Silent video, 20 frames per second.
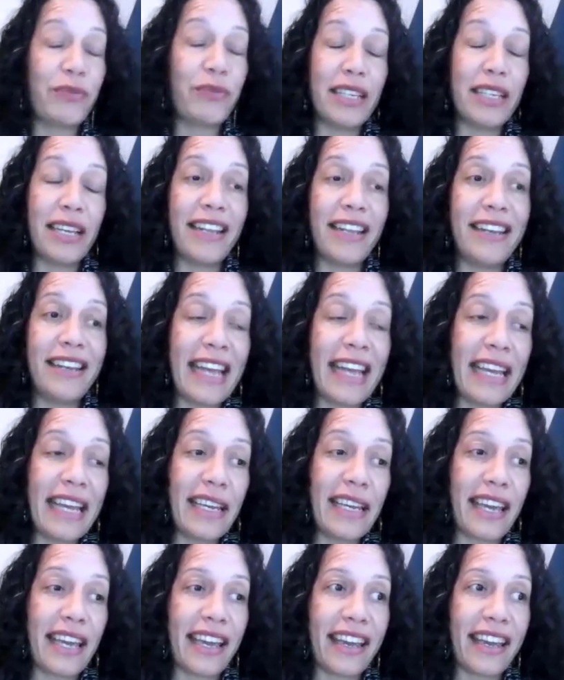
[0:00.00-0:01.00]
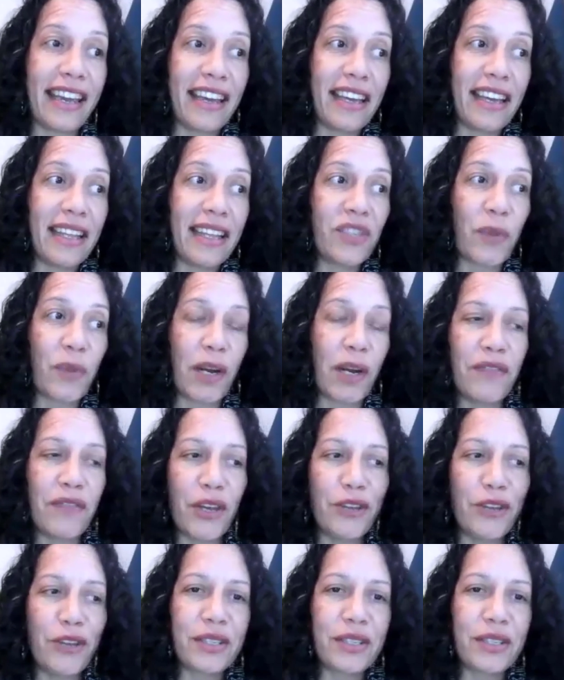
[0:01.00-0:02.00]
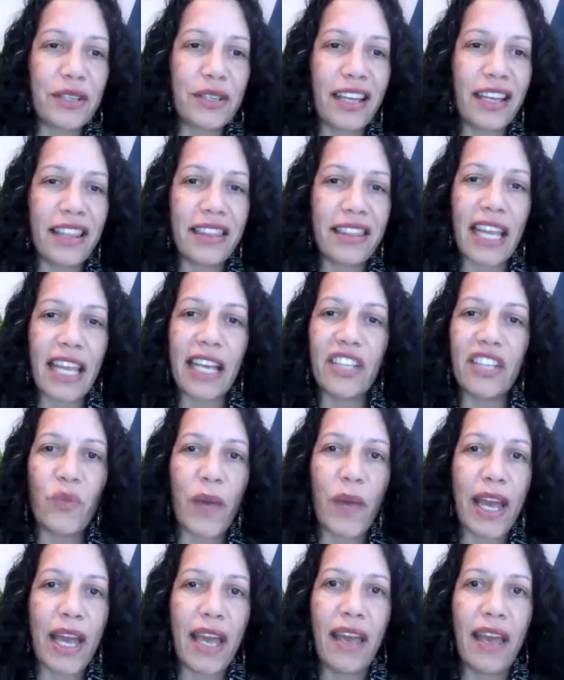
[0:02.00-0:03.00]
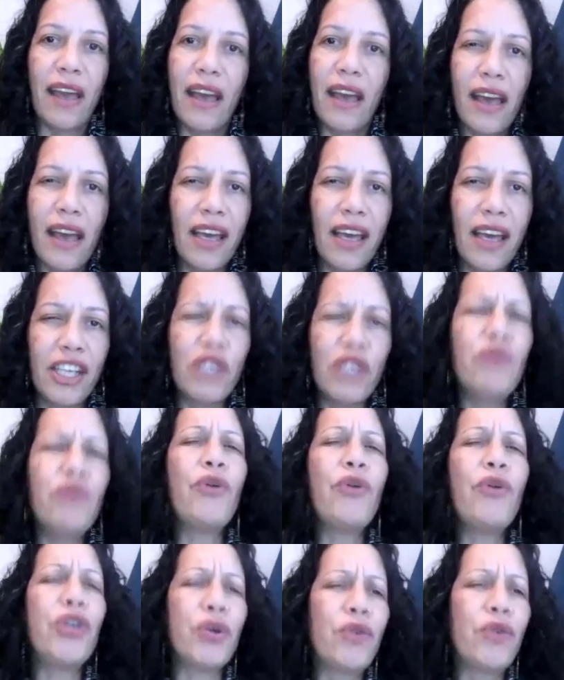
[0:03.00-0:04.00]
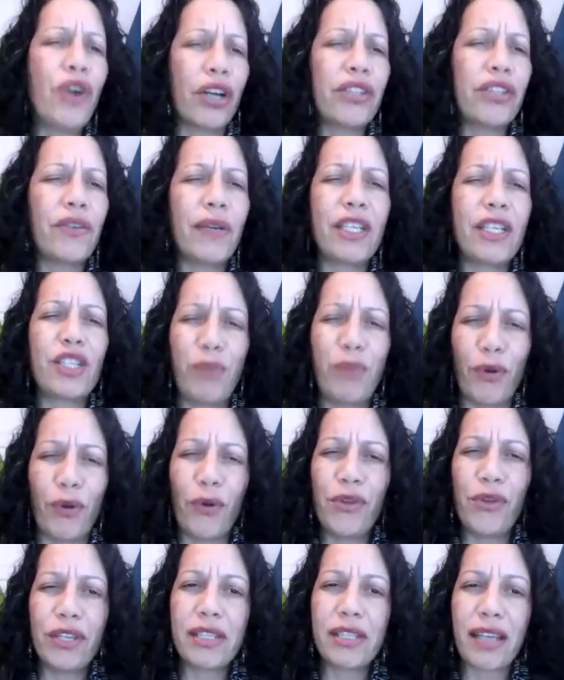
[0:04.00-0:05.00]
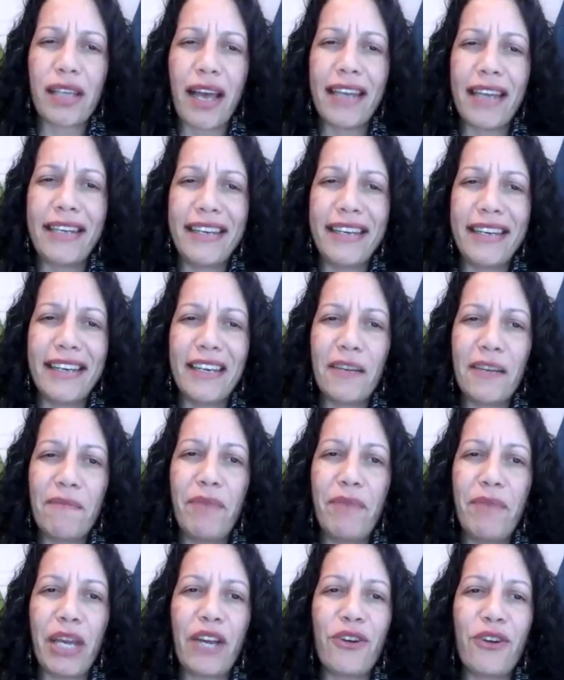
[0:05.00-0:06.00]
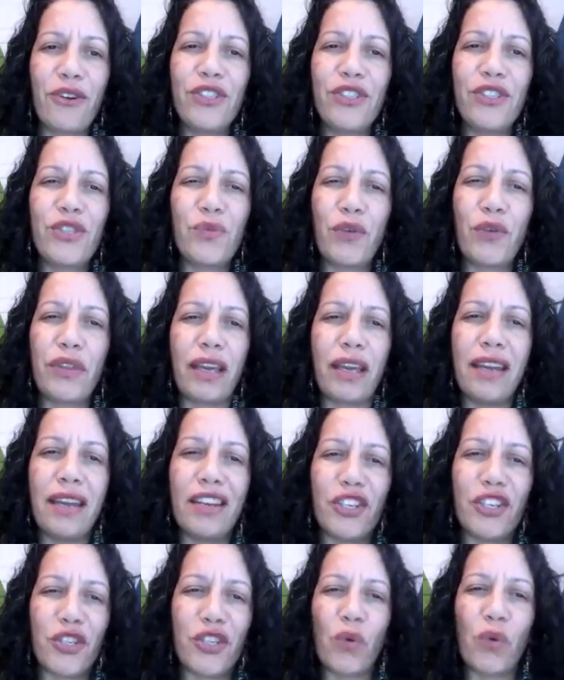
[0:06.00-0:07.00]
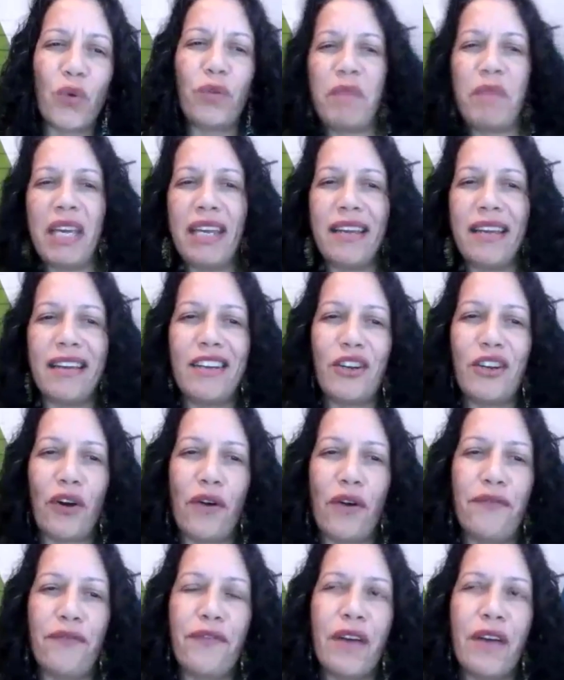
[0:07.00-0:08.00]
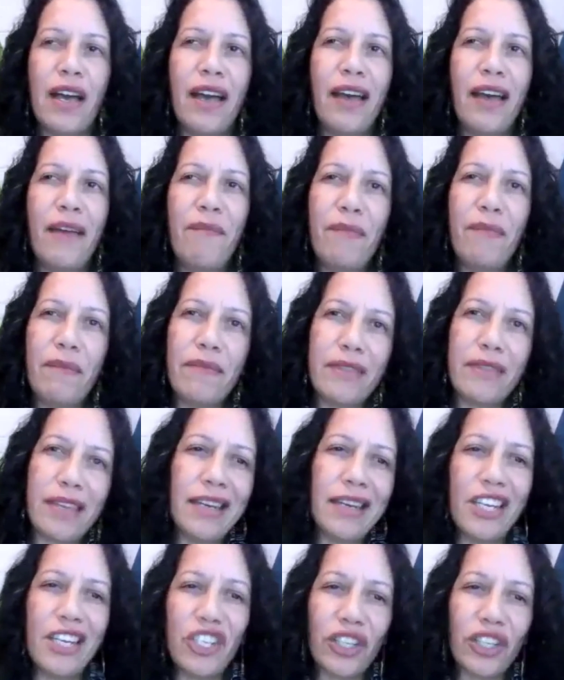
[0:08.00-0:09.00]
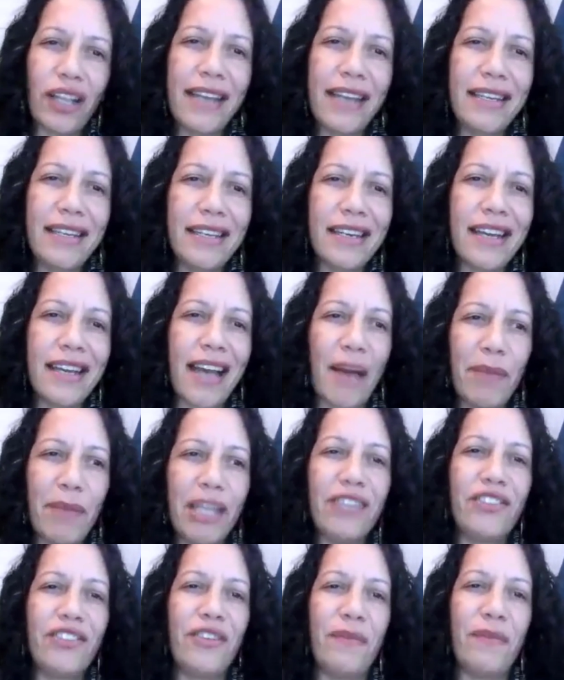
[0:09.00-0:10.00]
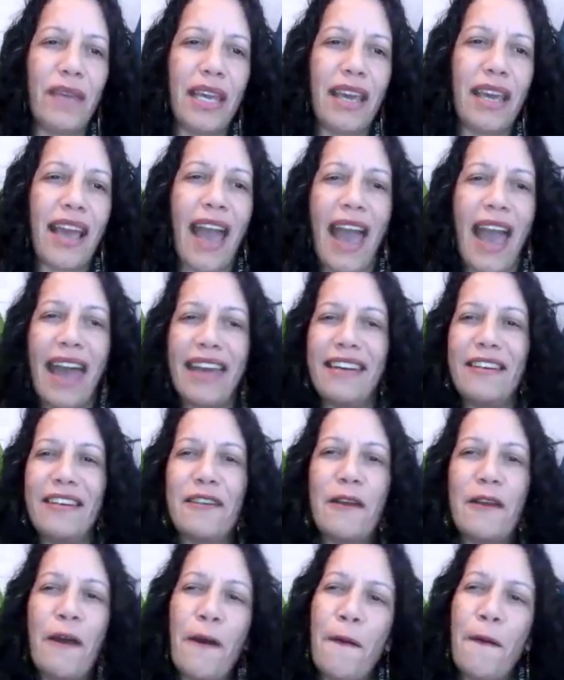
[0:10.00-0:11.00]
and also linking it's one of those things where you know you got to explore this idea because within a short period of the initial idea coming to me and